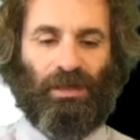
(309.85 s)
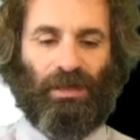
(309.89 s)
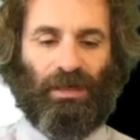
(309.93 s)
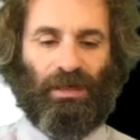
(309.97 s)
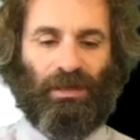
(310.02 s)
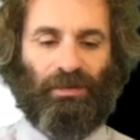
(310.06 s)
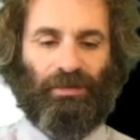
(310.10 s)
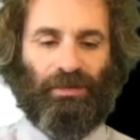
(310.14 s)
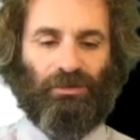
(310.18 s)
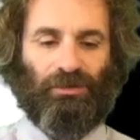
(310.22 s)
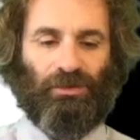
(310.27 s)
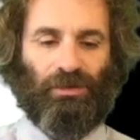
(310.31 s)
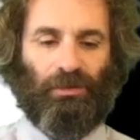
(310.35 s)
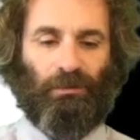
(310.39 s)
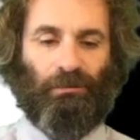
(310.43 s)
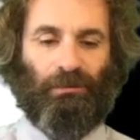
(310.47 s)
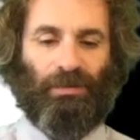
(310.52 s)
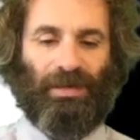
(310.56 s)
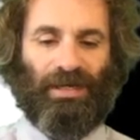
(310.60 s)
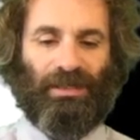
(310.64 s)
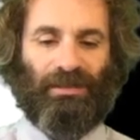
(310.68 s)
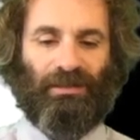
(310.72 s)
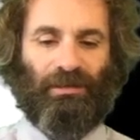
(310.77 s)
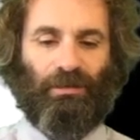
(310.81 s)
and then jump
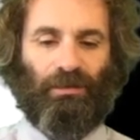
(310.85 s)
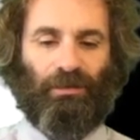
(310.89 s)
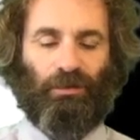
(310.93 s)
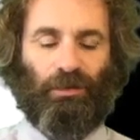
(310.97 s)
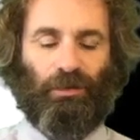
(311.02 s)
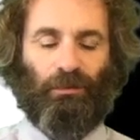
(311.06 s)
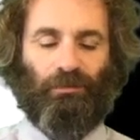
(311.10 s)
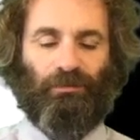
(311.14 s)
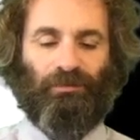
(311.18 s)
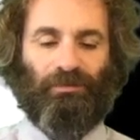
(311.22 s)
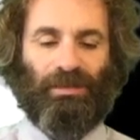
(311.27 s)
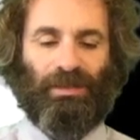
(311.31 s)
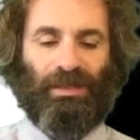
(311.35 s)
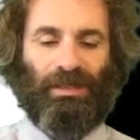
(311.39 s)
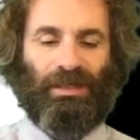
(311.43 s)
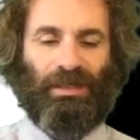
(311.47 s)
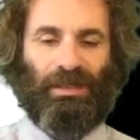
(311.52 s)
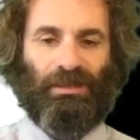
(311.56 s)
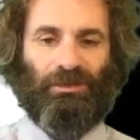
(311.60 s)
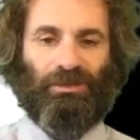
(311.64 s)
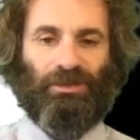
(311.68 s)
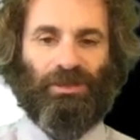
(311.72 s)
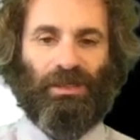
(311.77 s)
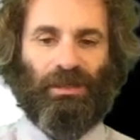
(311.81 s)
back to the loop
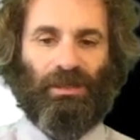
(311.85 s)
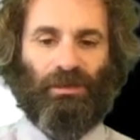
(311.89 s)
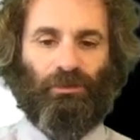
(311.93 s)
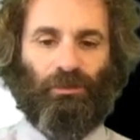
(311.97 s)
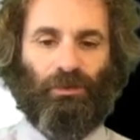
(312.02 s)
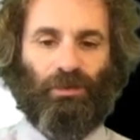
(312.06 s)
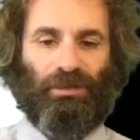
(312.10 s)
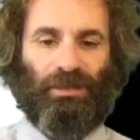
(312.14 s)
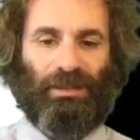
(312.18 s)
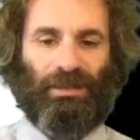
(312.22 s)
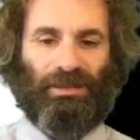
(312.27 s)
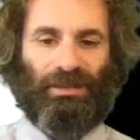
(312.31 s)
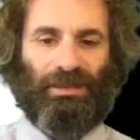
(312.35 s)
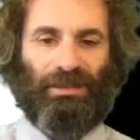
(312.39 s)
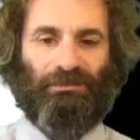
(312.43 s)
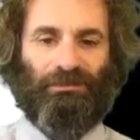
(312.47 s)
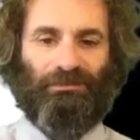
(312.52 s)
and check if we're done yet.